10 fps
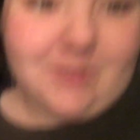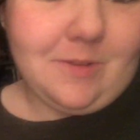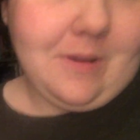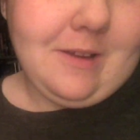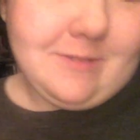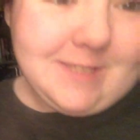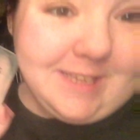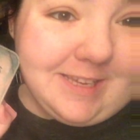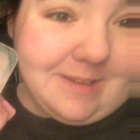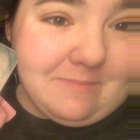Also, I was
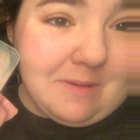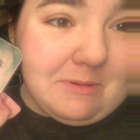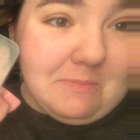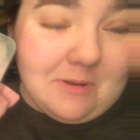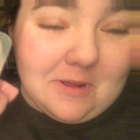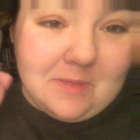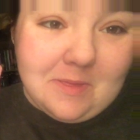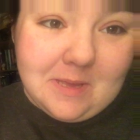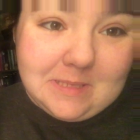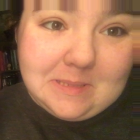thinking maybe putting
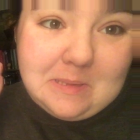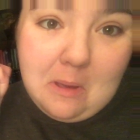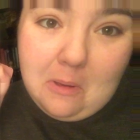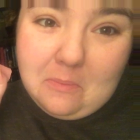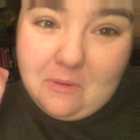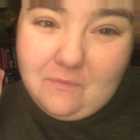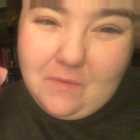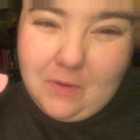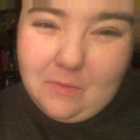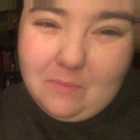this on my
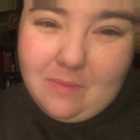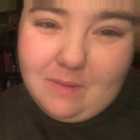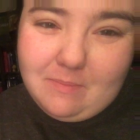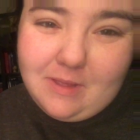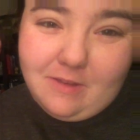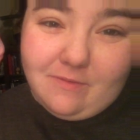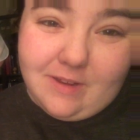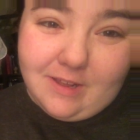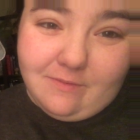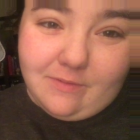phone might be a
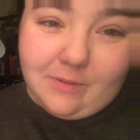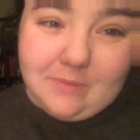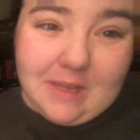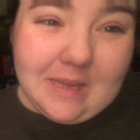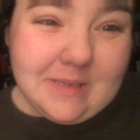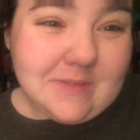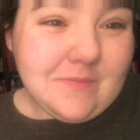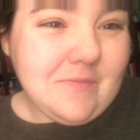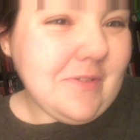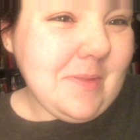fitting phone
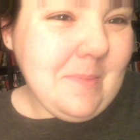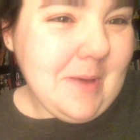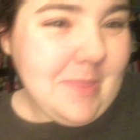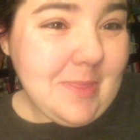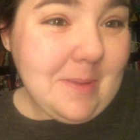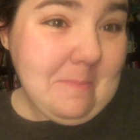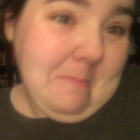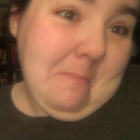case for the month.